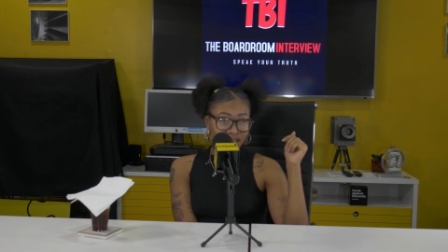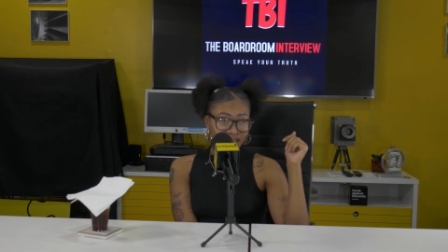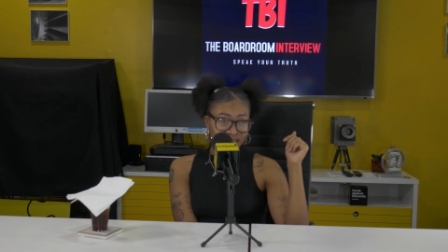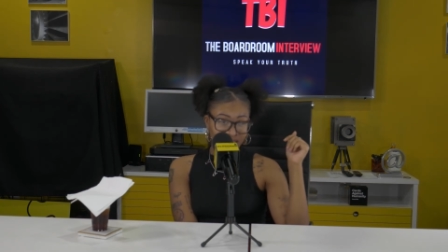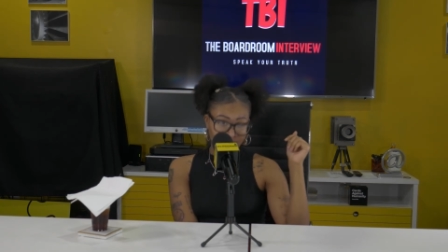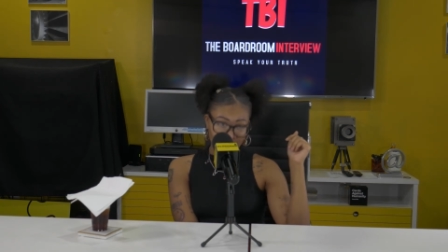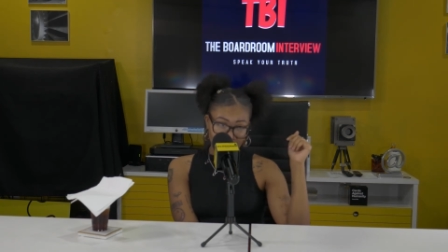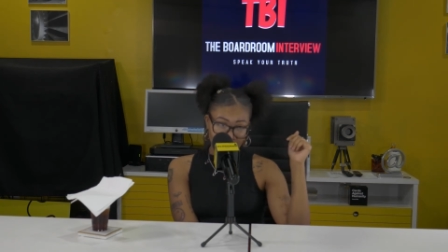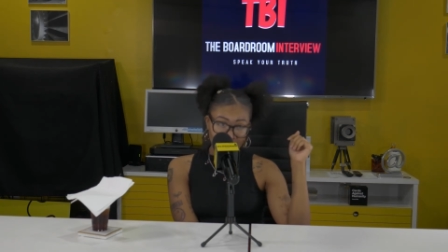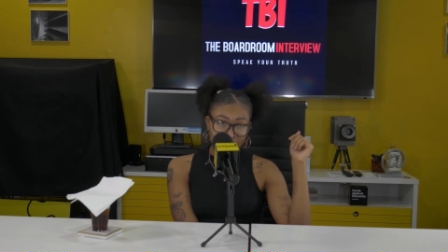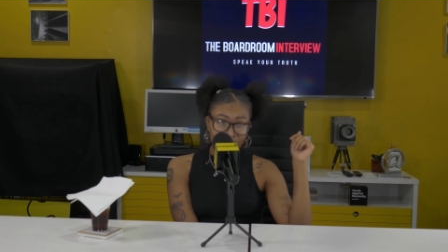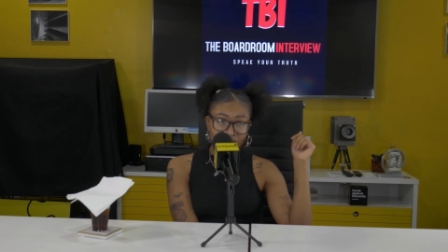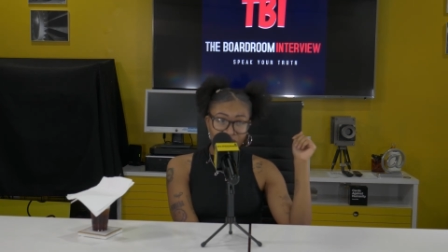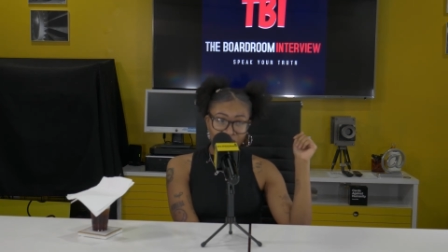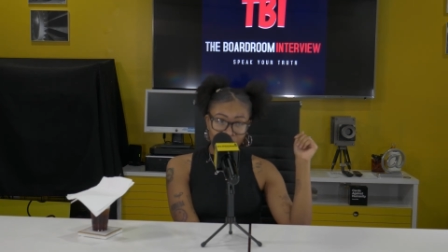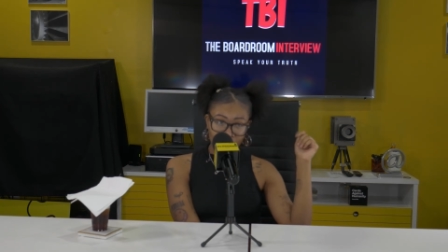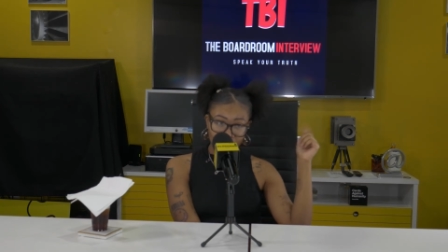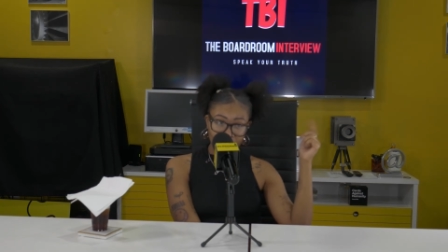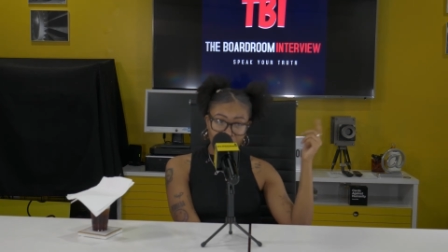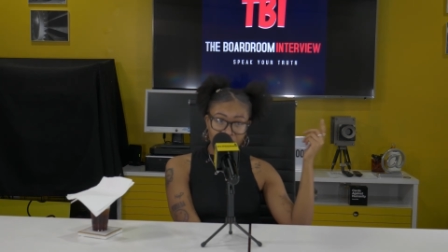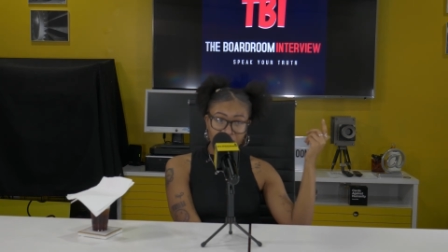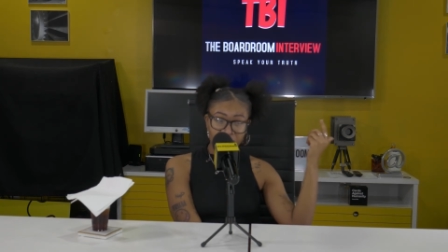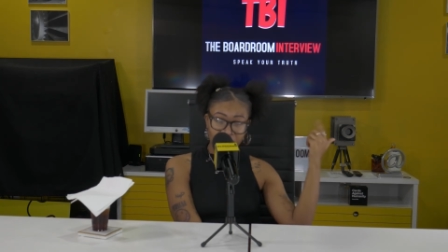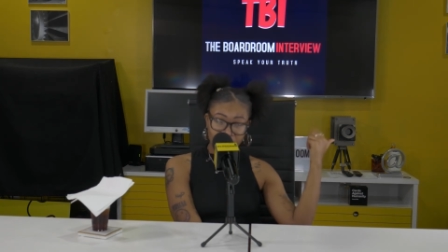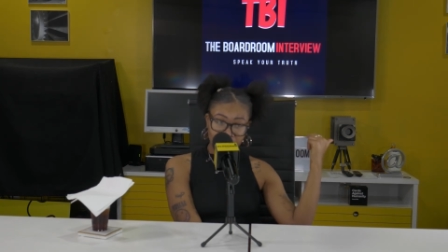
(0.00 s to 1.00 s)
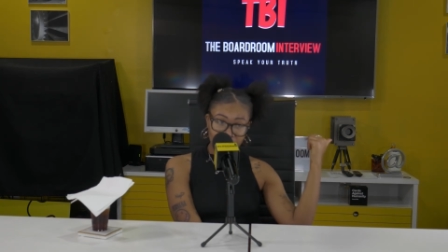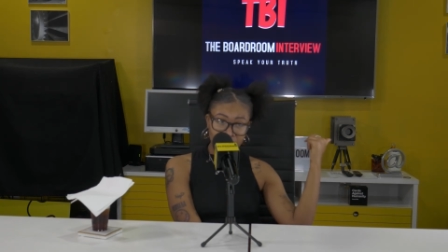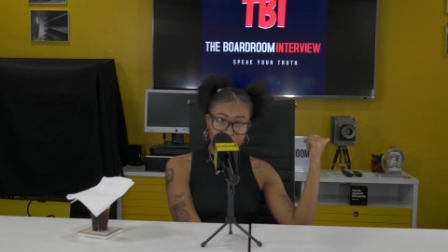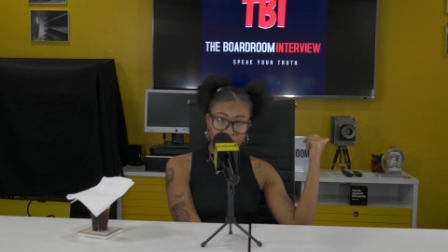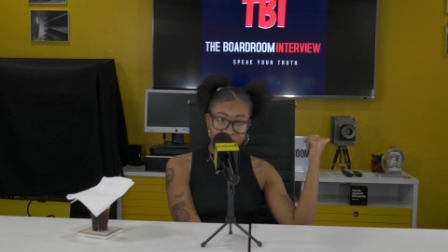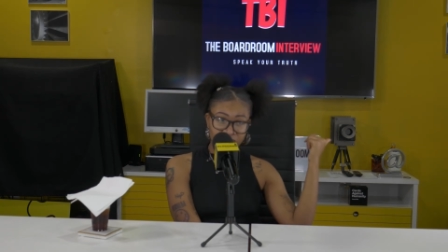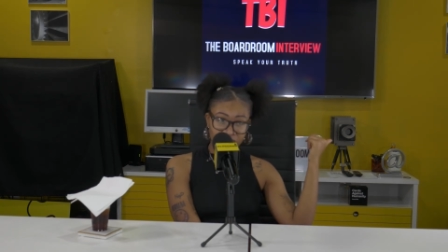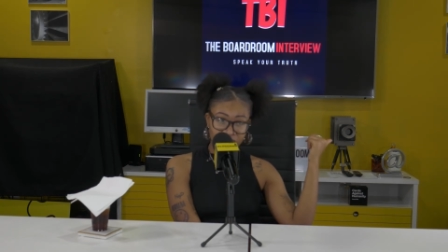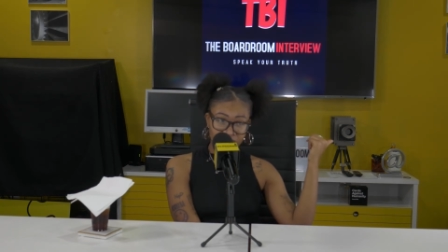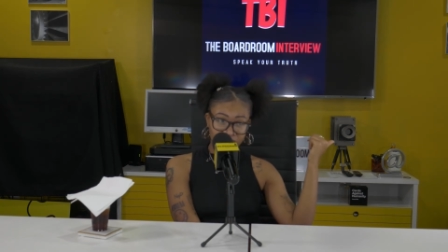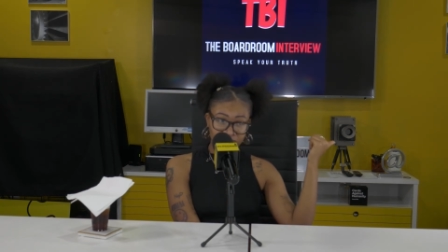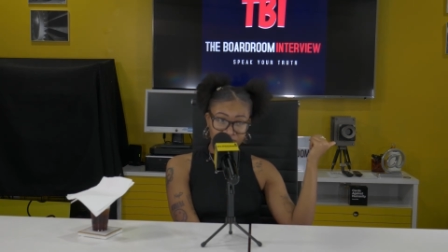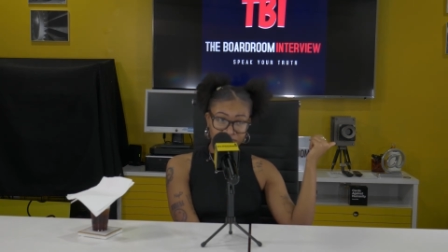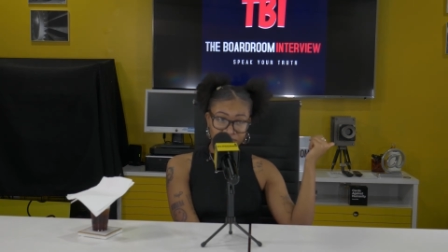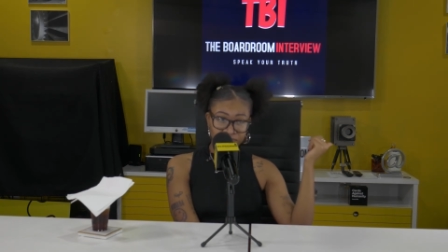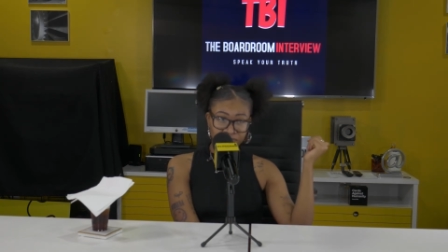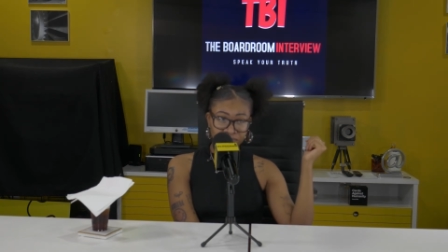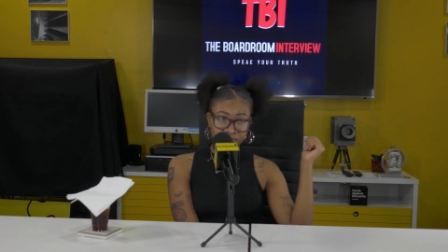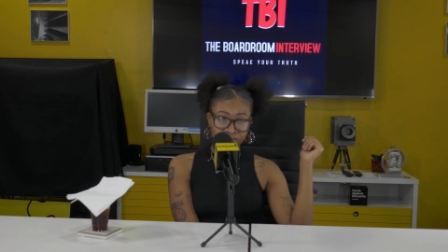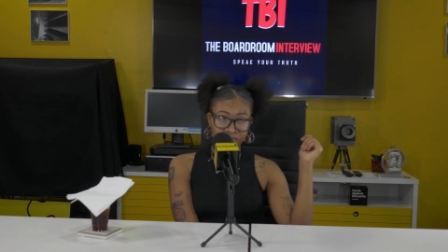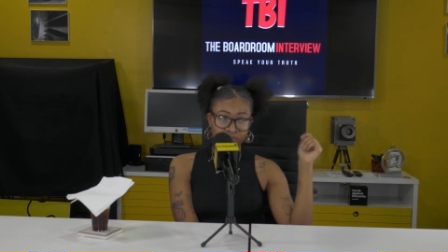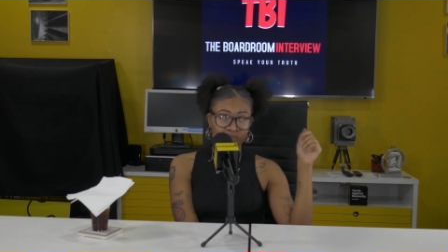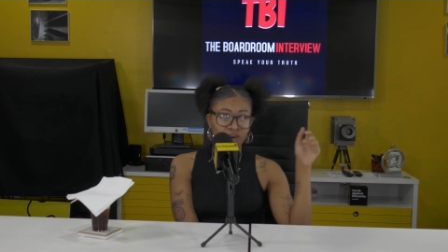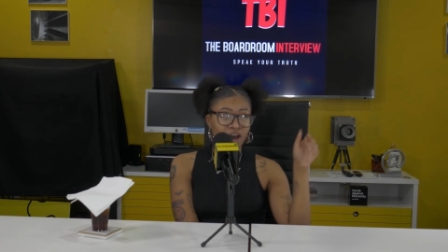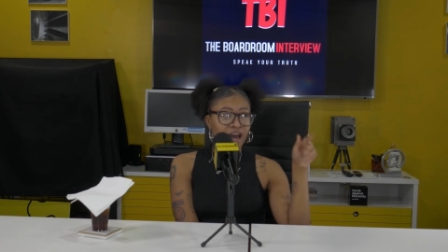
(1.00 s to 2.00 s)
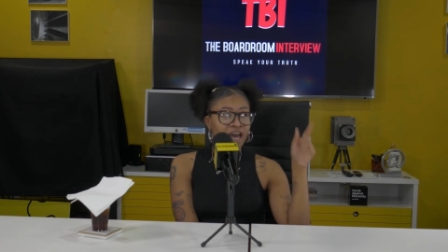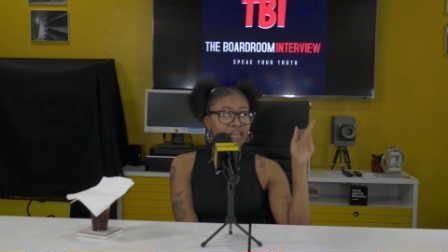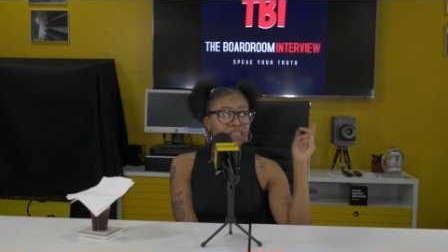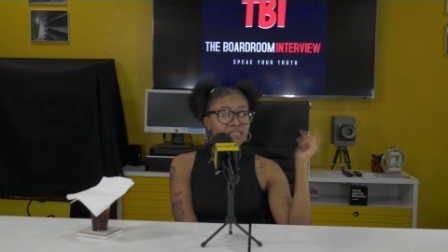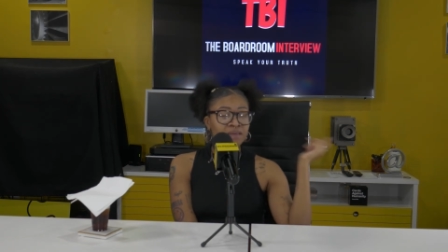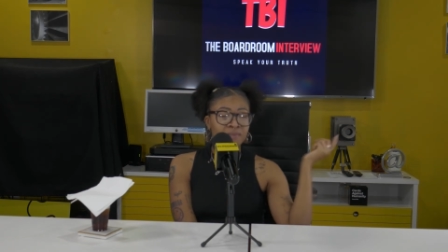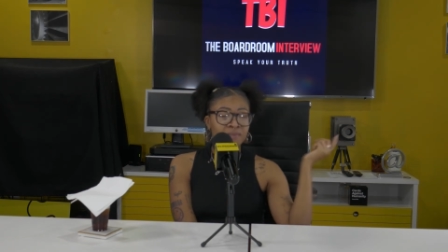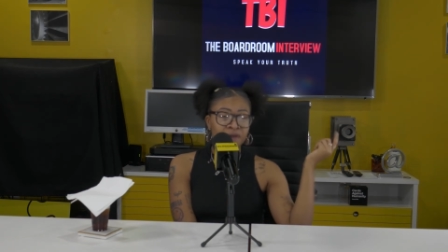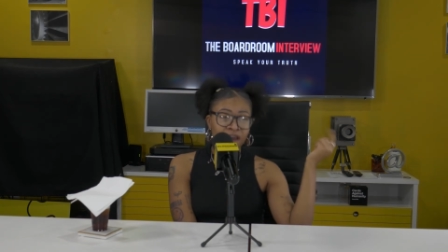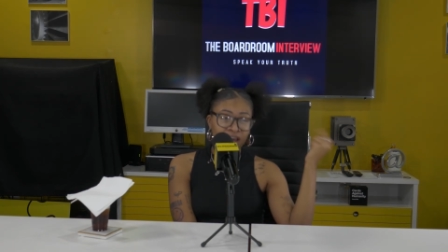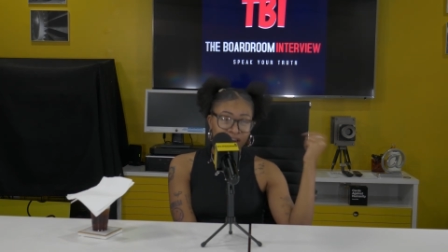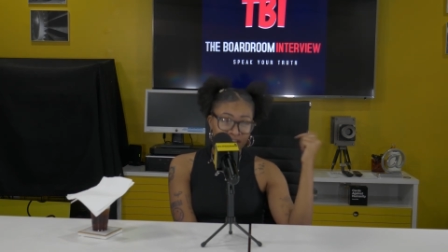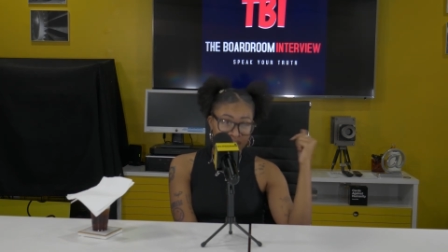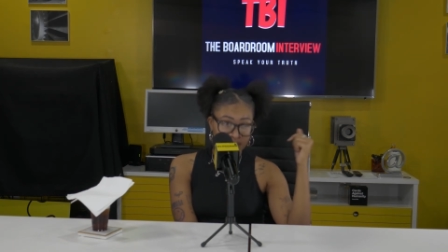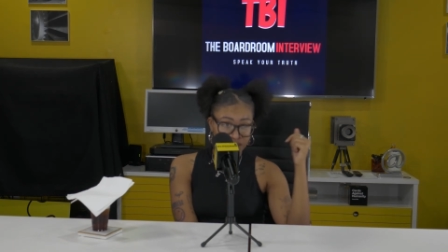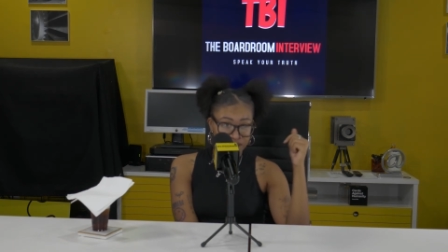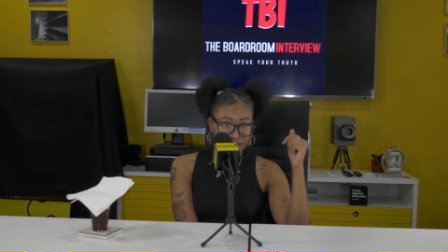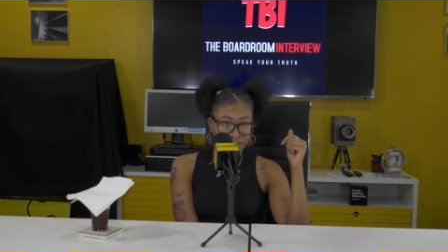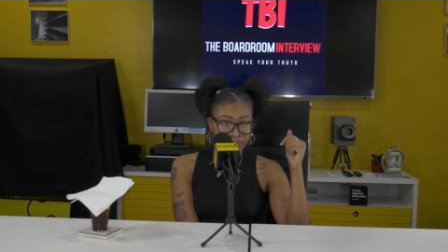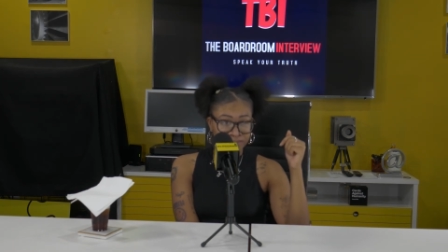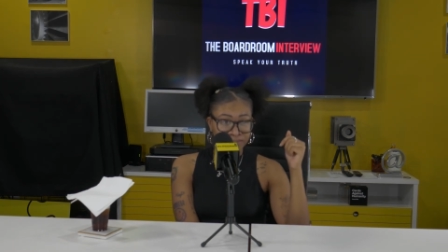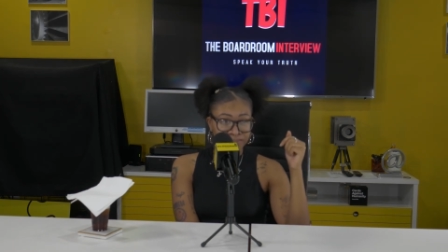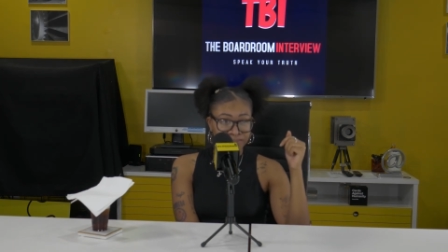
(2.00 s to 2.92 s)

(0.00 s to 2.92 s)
Yeah, over by the battery. Well, at the battery.